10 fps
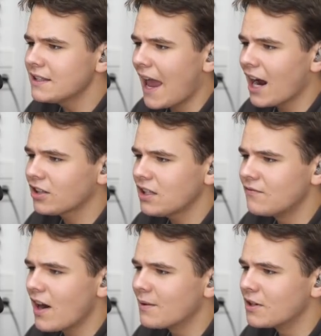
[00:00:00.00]
actually
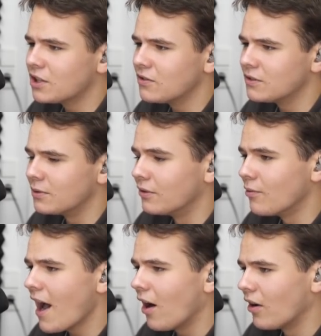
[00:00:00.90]
very much usable.
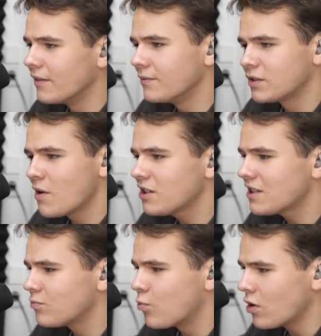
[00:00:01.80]
Wow, the
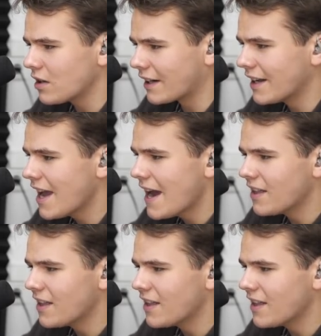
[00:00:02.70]
switches work. That